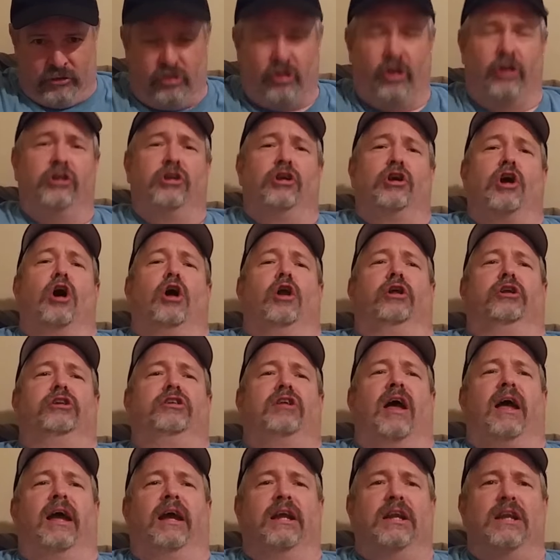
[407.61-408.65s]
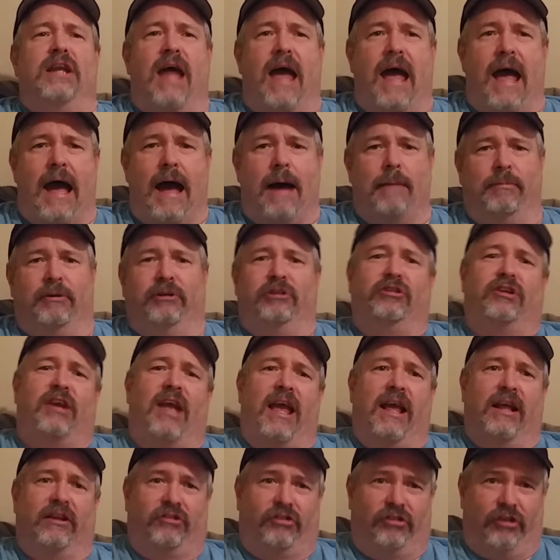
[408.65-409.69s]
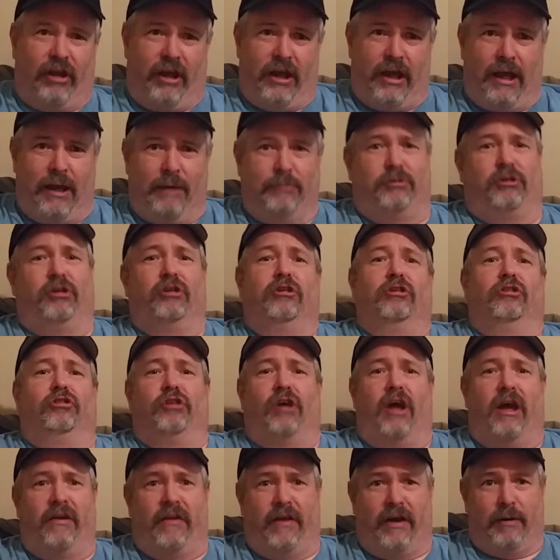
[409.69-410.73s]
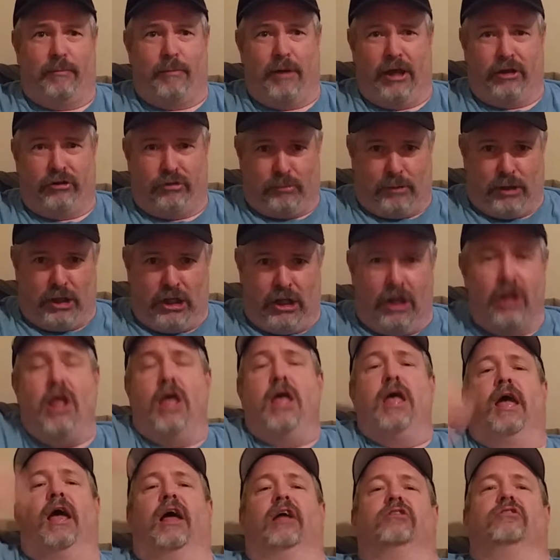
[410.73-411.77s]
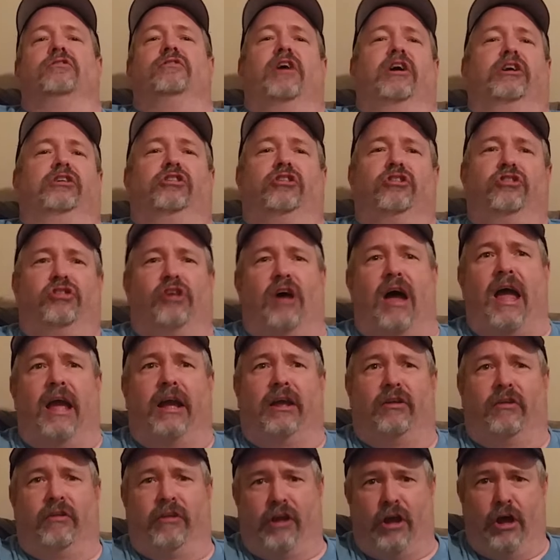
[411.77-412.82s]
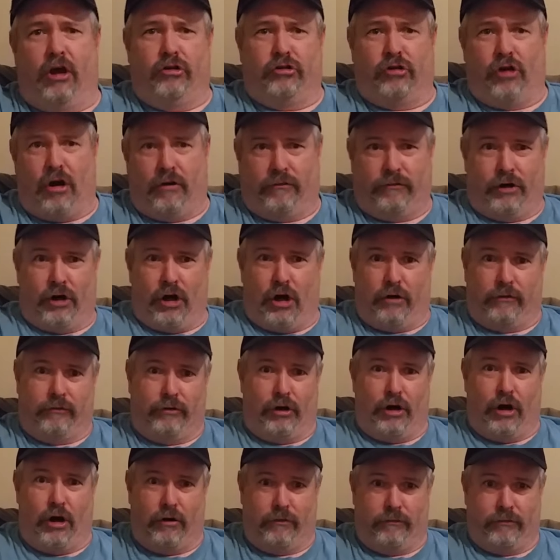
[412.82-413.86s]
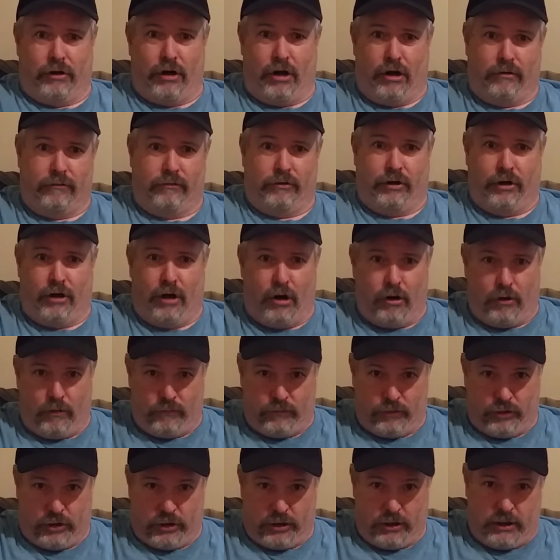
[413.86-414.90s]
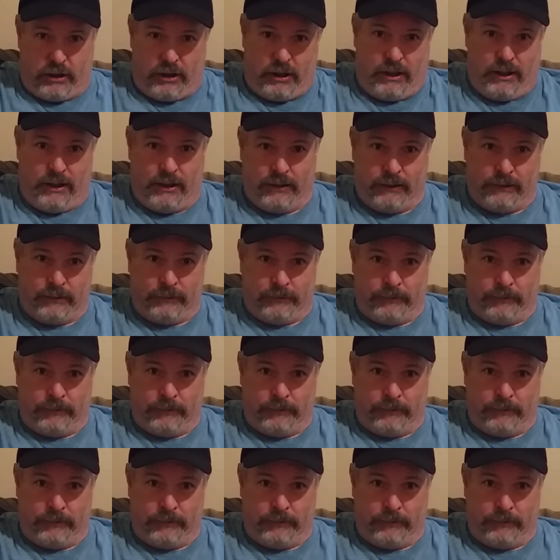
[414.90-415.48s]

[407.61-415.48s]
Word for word: so you go to take a nap, but you can't sleep, so you just lay there miserable. It's a vicious cycle. that goes over and over and over and over and over.